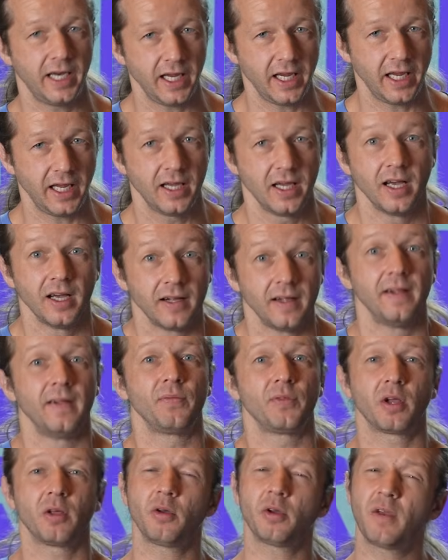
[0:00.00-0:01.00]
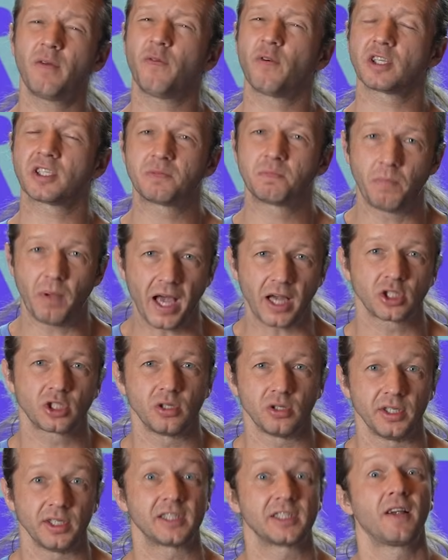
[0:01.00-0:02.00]
D. They're looking for
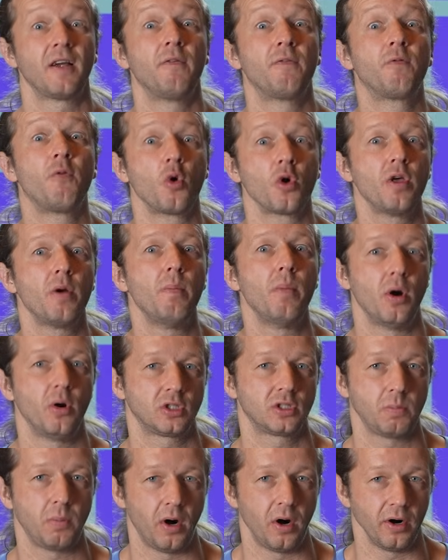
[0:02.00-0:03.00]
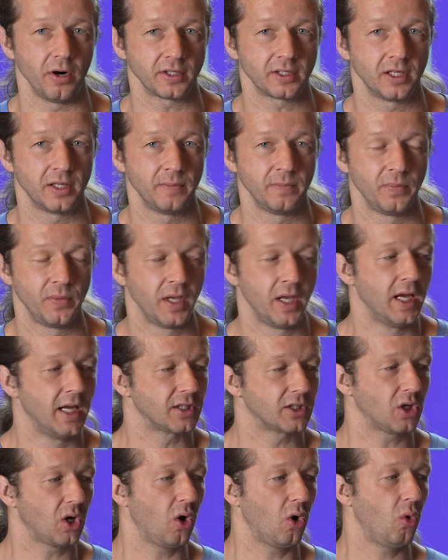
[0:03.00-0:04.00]
specialists for the most part.
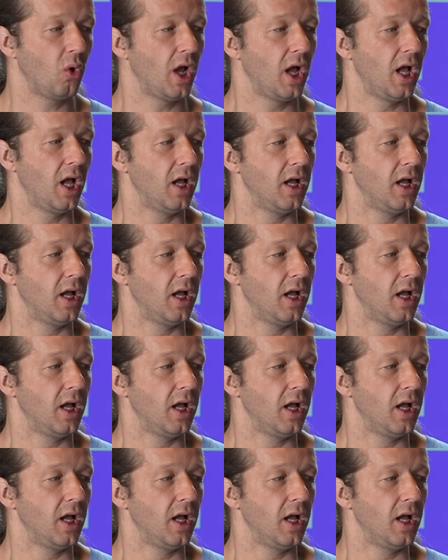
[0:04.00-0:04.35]
So